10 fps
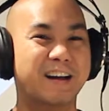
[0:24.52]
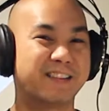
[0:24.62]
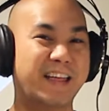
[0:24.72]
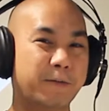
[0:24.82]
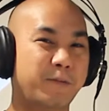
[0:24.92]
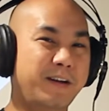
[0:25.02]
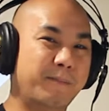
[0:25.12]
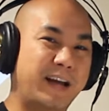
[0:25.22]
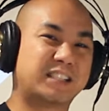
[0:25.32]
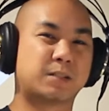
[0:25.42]
that we
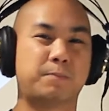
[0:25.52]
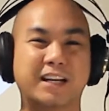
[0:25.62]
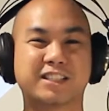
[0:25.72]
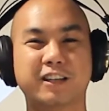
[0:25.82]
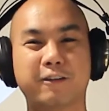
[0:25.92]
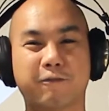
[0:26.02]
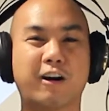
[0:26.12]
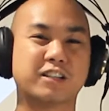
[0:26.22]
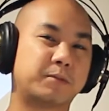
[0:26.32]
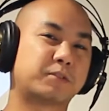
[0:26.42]
made specially for
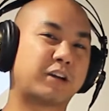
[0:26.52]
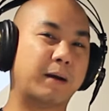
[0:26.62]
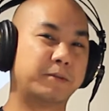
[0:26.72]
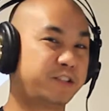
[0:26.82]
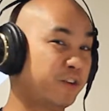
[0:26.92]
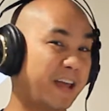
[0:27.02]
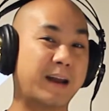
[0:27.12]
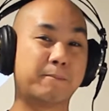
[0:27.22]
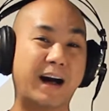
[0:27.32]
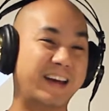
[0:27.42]
our subscribers. You
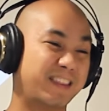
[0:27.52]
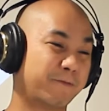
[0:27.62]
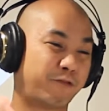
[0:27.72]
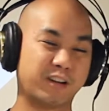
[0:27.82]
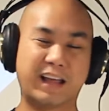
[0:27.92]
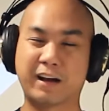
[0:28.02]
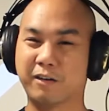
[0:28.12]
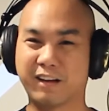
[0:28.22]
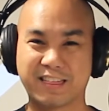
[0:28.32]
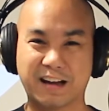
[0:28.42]
can buy them for like
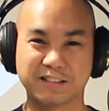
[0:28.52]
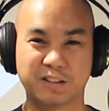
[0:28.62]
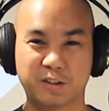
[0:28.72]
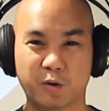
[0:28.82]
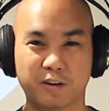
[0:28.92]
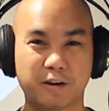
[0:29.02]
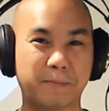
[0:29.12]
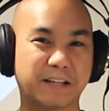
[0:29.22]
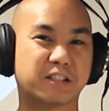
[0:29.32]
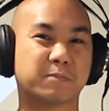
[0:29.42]
1,200
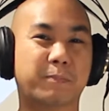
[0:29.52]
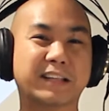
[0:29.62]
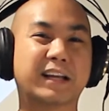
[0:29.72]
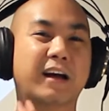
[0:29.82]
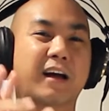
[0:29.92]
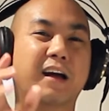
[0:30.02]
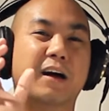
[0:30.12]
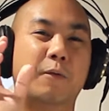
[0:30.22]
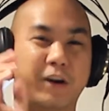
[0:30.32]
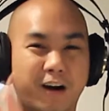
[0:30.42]
pesos, but
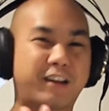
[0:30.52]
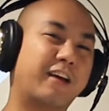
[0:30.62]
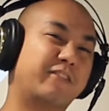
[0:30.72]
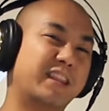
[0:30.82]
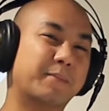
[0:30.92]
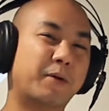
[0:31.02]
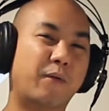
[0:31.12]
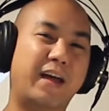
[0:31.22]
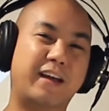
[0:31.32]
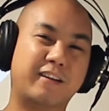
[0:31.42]
we are giving them
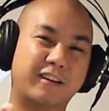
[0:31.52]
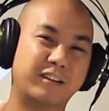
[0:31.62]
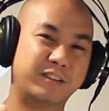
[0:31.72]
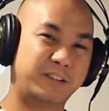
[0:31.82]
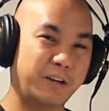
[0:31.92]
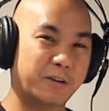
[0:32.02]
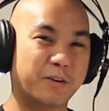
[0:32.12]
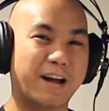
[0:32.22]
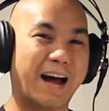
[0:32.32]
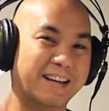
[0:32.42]
away to you
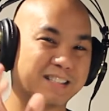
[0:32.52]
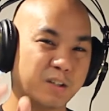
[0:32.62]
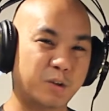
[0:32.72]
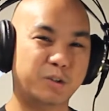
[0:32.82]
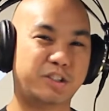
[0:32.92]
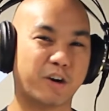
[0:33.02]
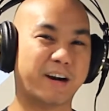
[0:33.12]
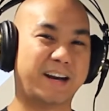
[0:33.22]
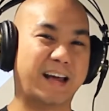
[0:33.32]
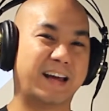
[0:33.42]
guys who
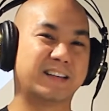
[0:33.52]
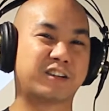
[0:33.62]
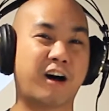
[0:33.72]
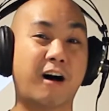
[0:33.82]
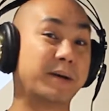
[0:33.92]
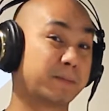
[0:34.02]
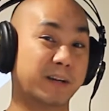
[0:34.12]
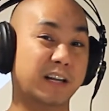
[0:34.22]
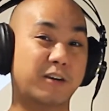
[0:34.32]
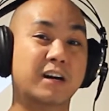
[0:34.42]
join and comment
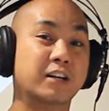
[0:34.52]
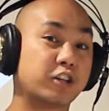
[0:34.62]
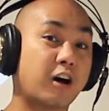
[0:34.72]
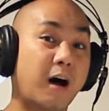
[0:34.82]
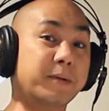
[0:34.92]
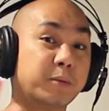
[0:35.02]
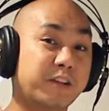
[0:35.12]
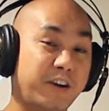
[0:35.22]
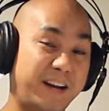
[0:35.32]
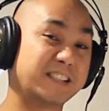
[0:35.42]
below. So comment with
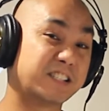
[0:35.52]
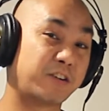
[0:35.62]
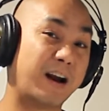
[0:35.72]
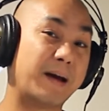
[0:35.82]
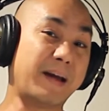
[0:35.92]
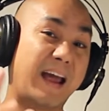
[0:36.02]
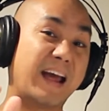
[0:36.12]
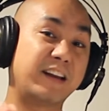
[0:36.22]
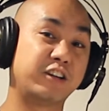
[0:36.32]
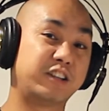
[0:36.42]
your Instagram
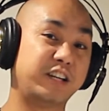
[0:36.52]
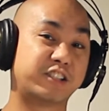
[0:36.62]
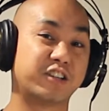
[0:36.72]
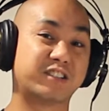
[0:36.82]
and your t-shirt